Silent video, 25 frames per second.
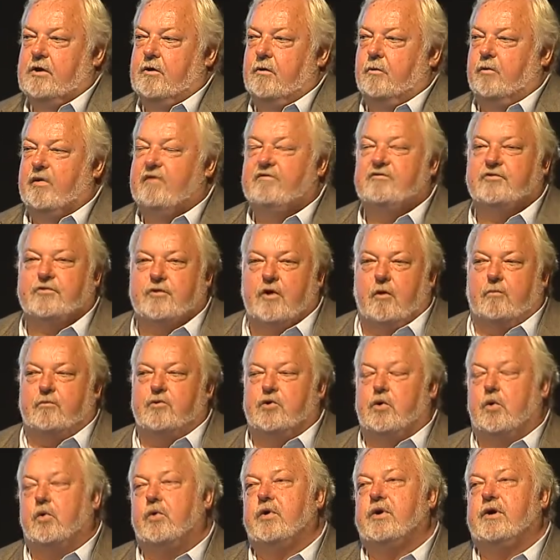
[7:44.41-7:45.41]
We've stopped
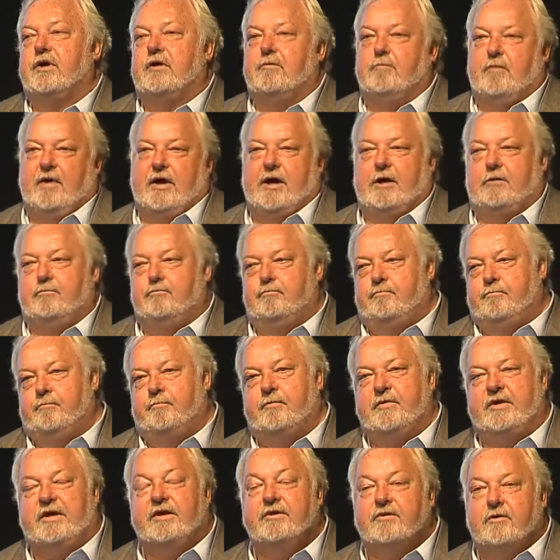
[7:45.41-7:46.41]
talking about
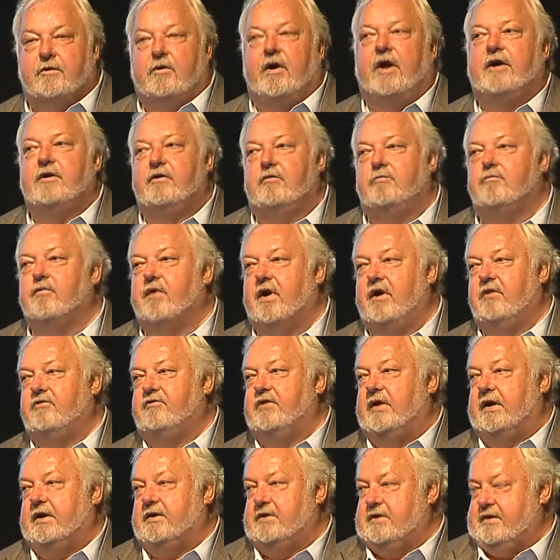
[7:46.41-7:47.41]
integrated
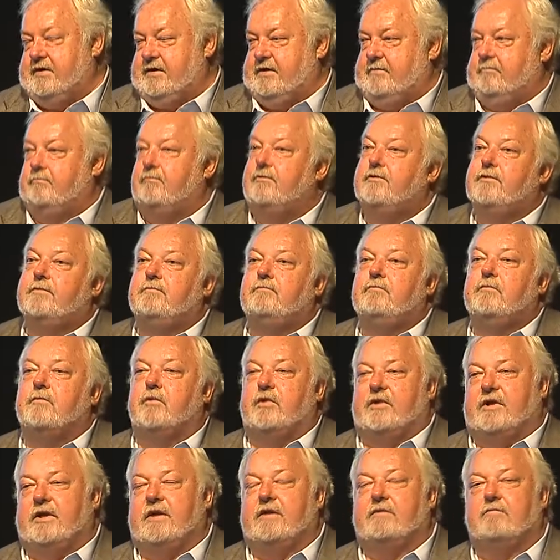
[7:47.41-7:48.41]
project teams
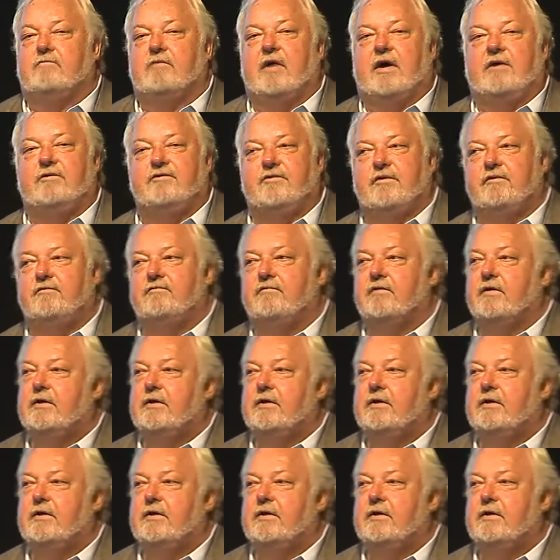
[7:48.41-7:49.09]
within ACIF.